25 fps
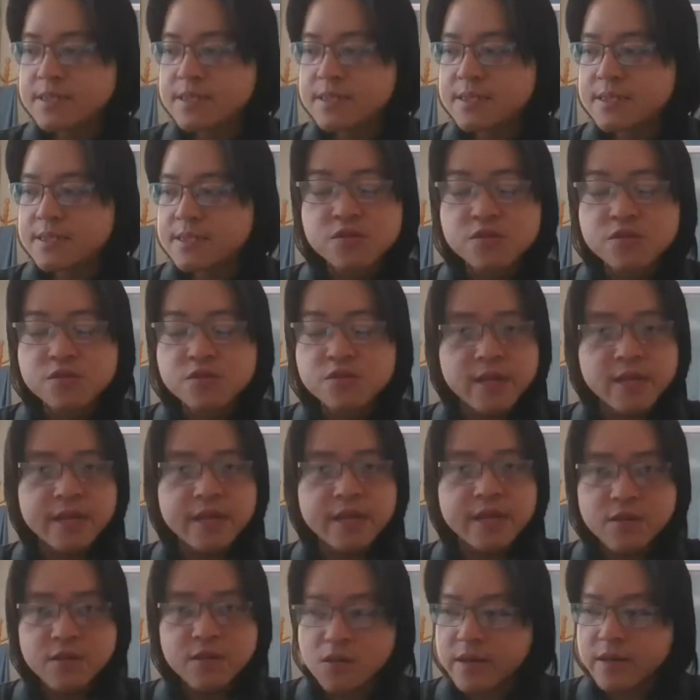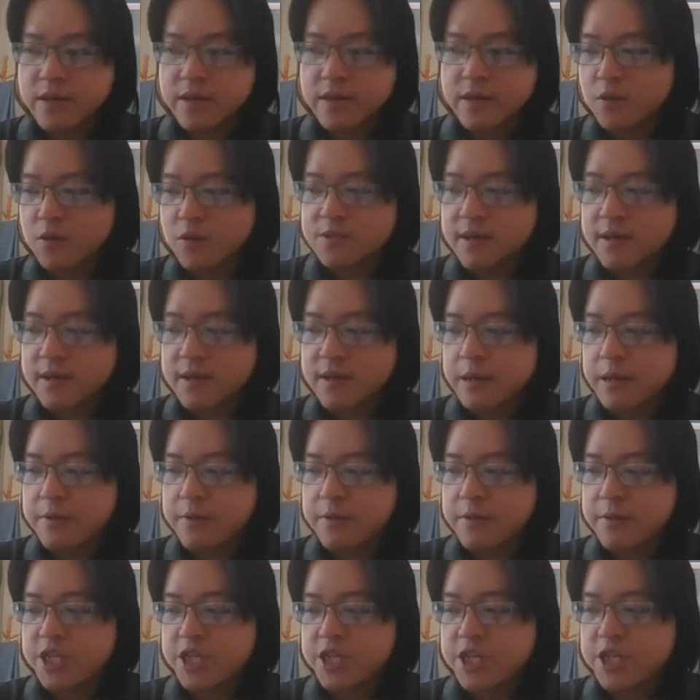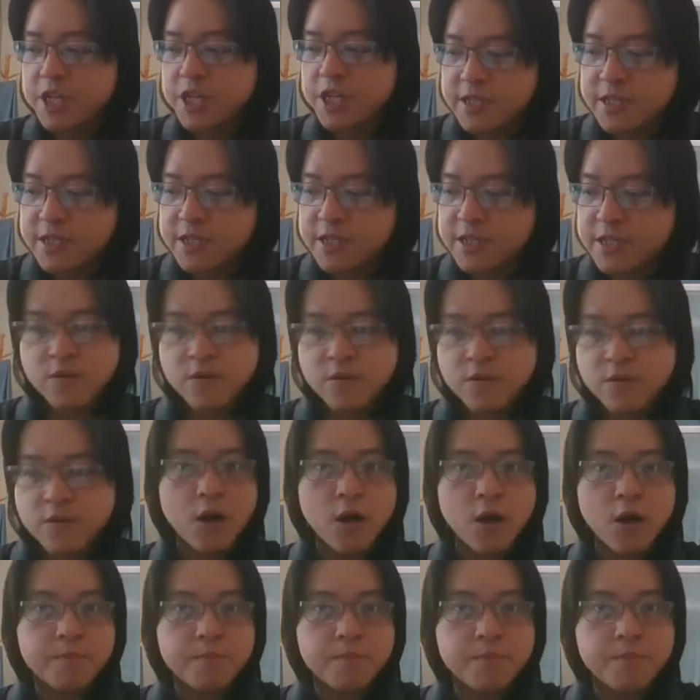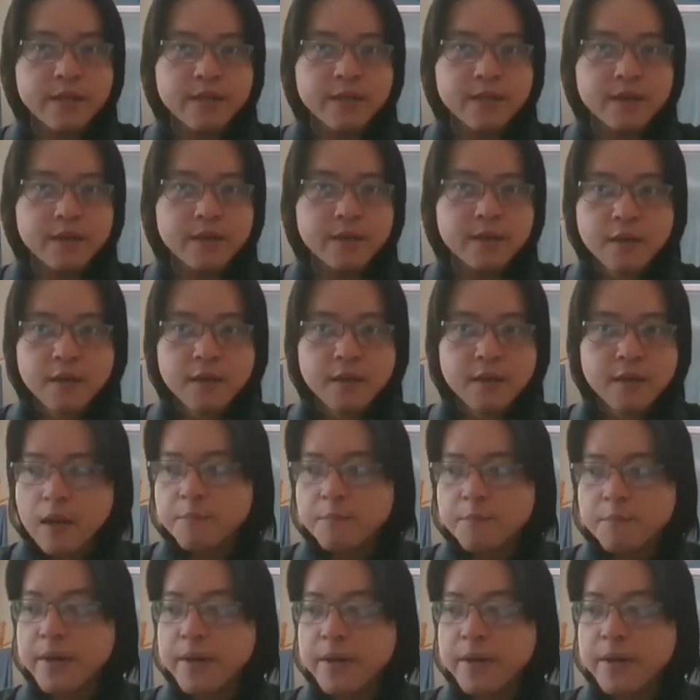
usually, most of the time we change this into an operator, but